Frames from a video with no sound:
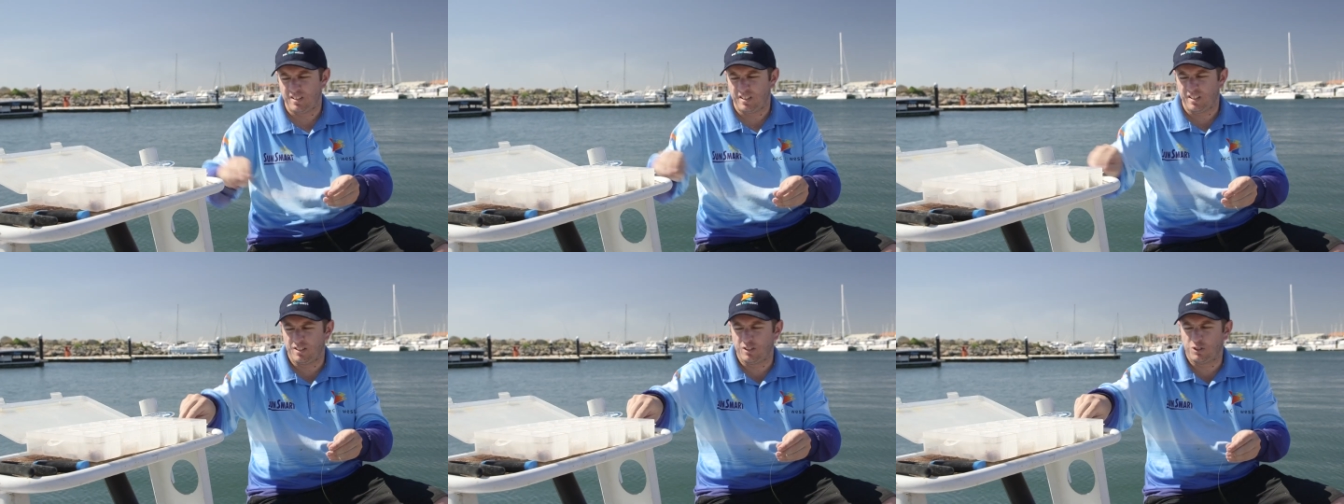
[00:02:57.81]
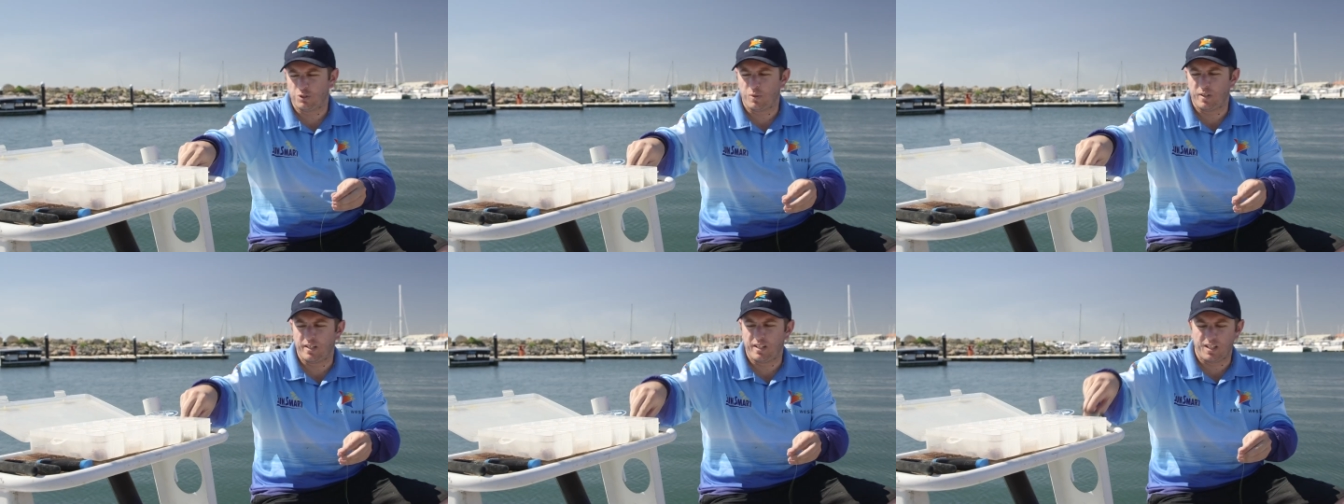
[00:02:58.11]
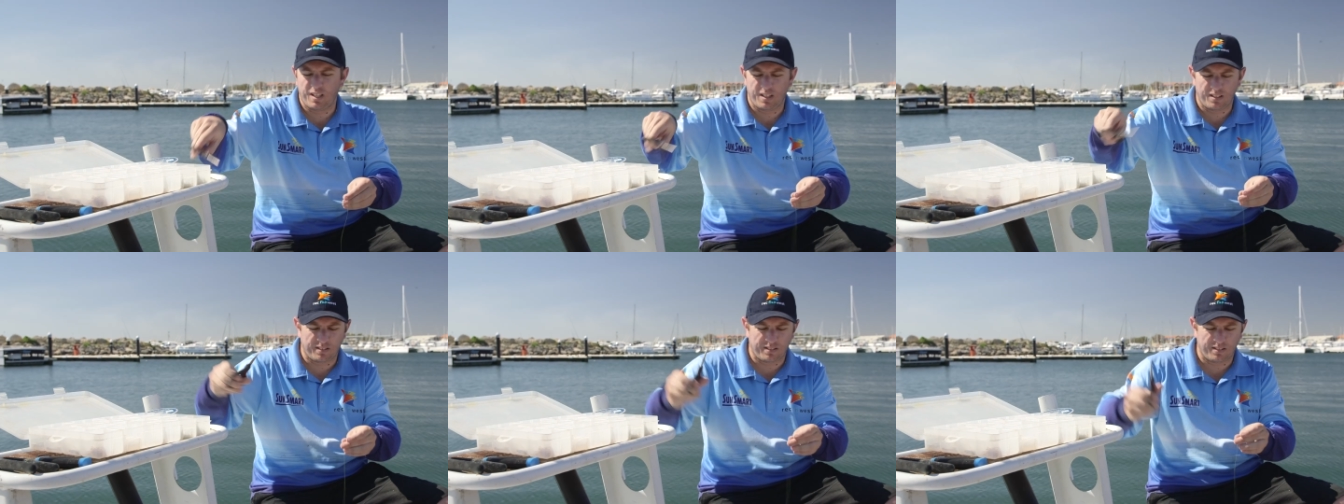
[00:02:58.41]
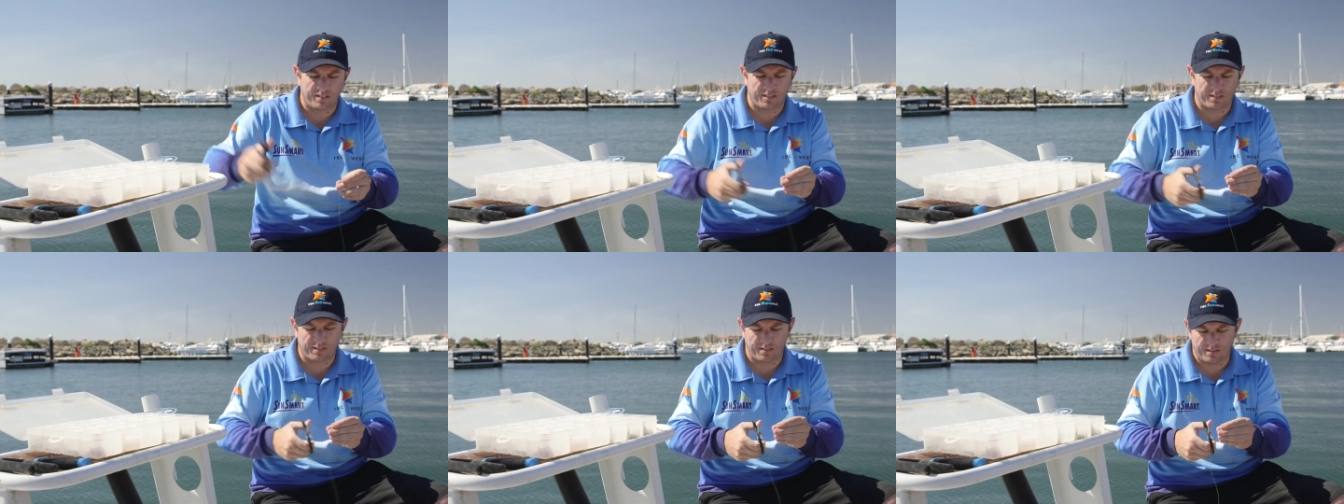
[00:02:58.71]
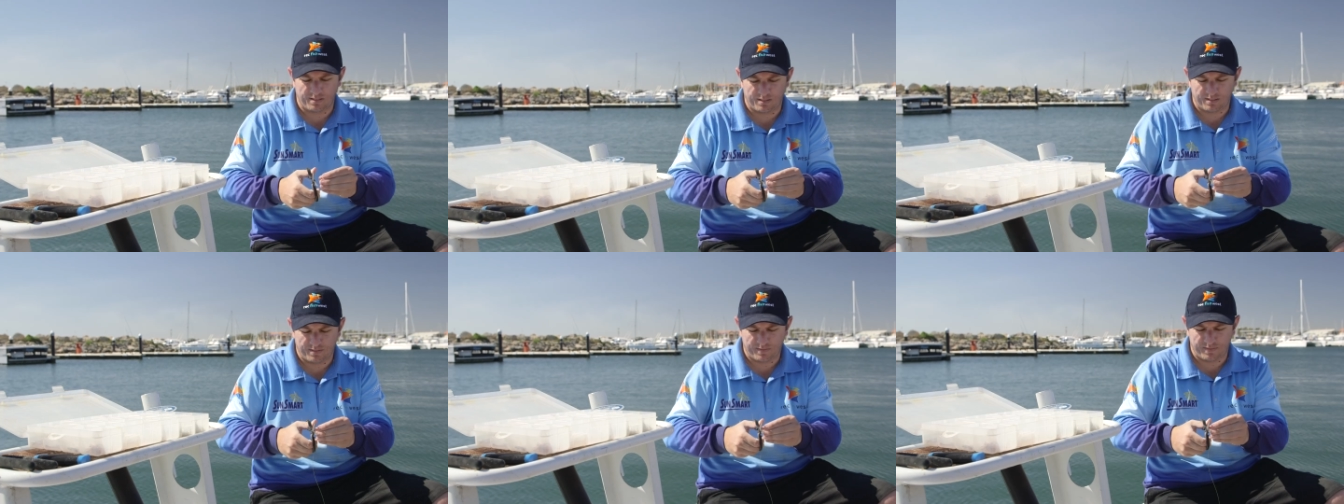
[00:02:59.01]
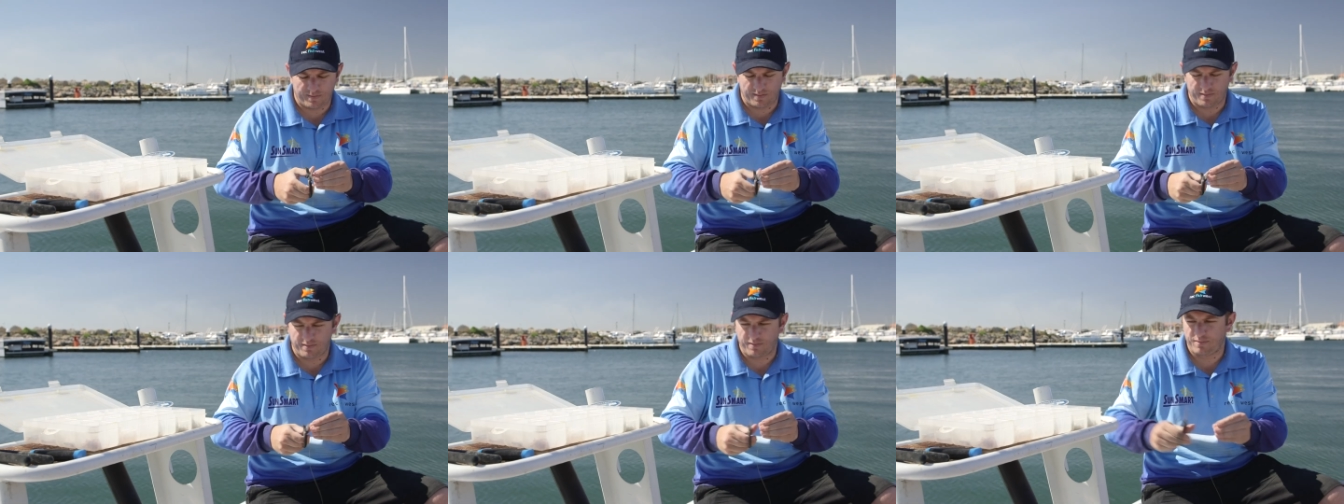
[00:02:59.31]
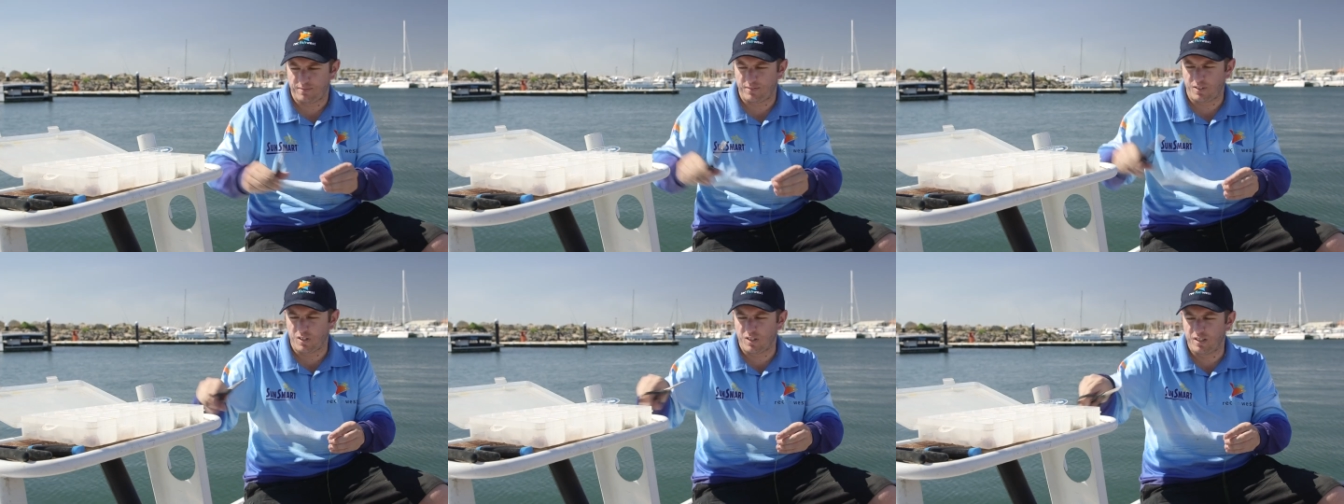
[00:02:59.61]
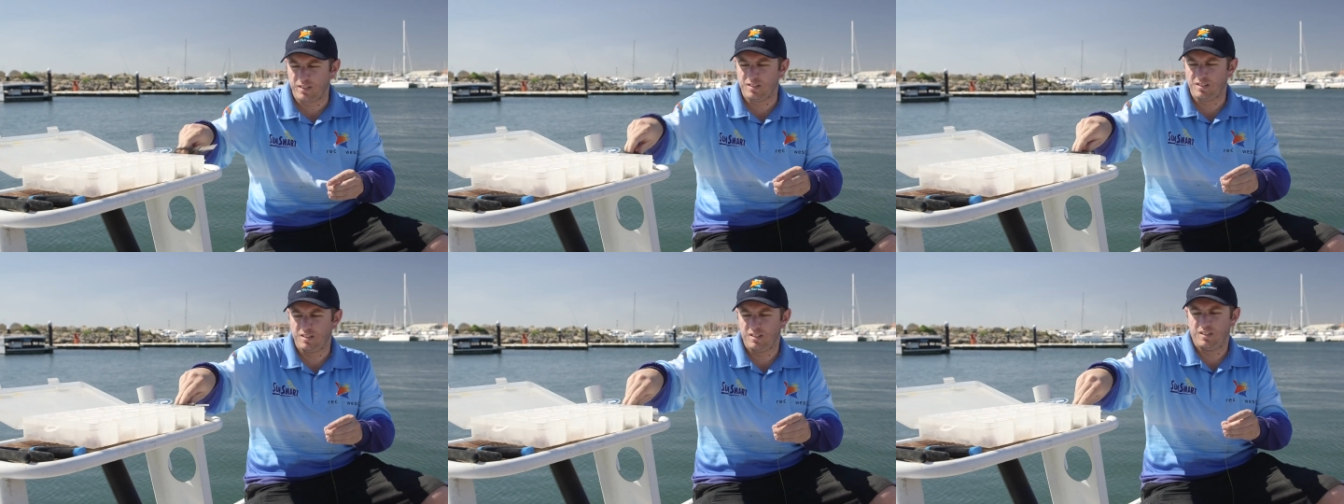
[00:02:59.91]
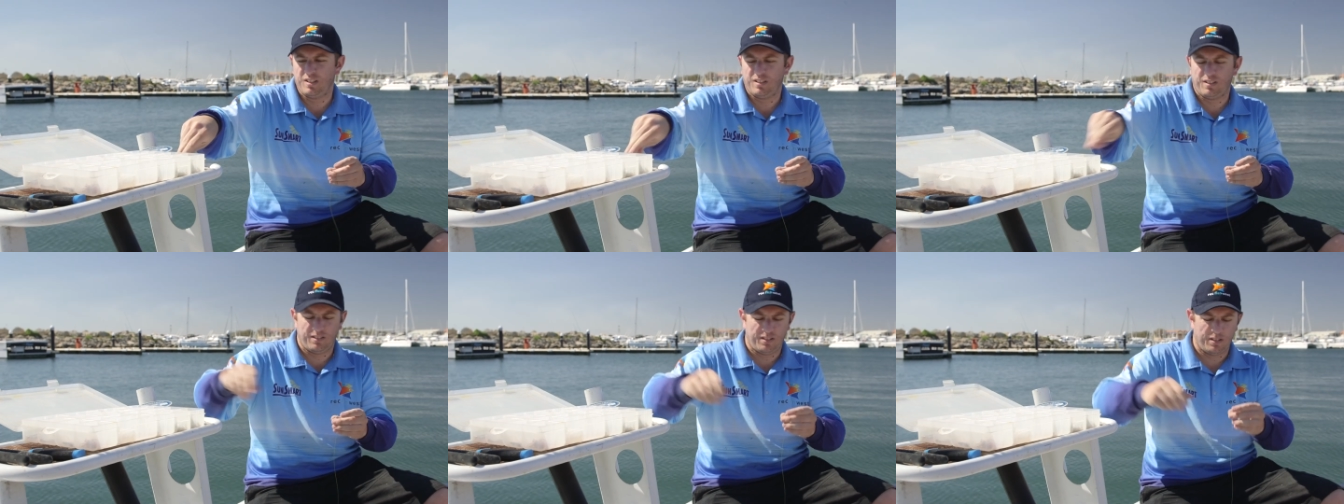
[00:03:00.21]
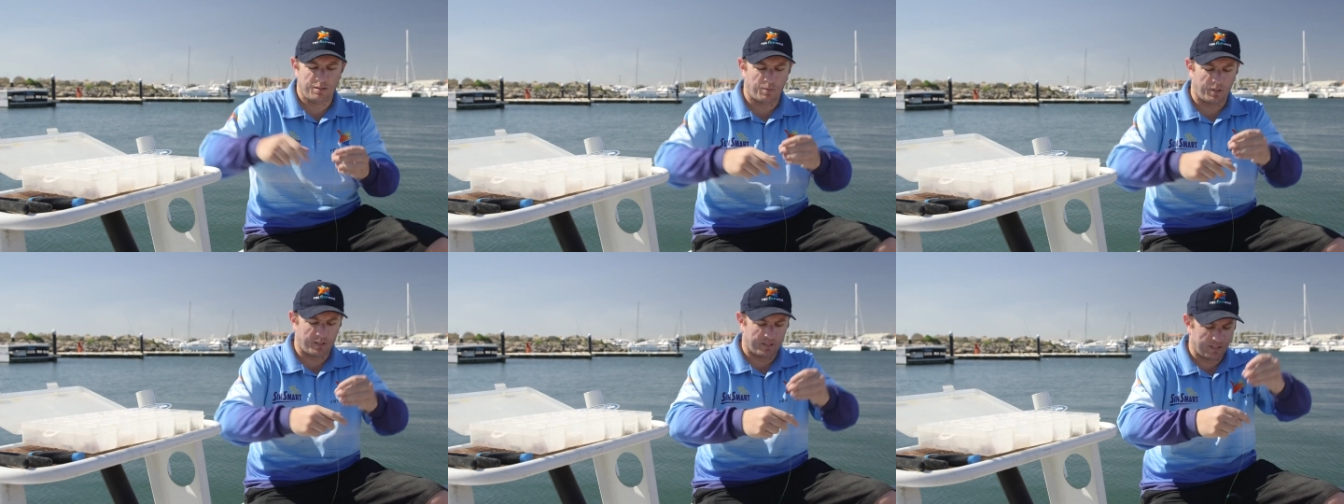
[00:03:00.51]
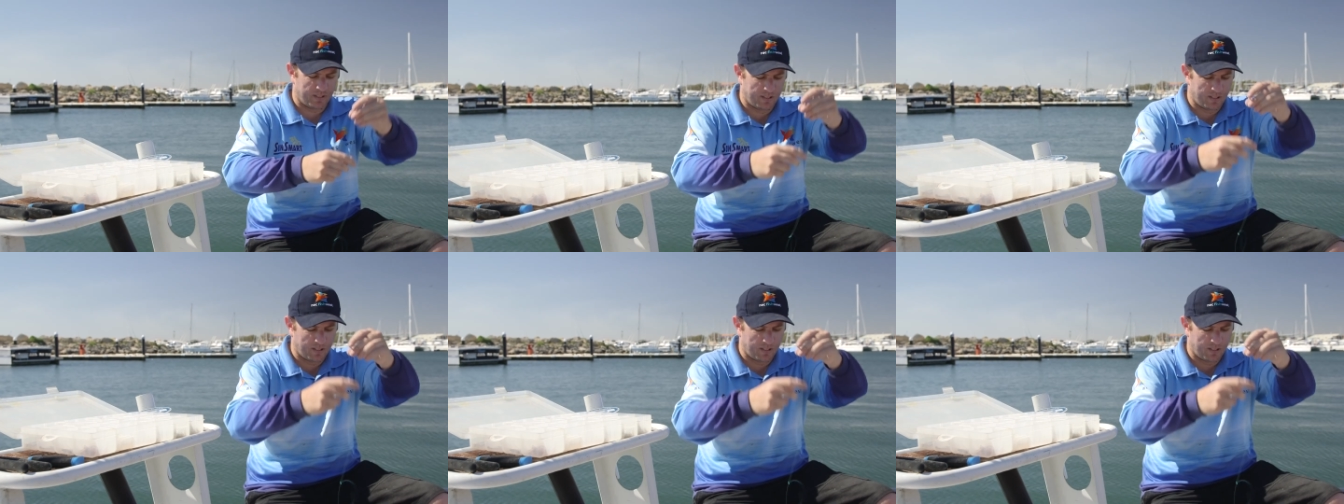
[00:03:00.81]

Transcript: and a 20 ounce is fine. You might need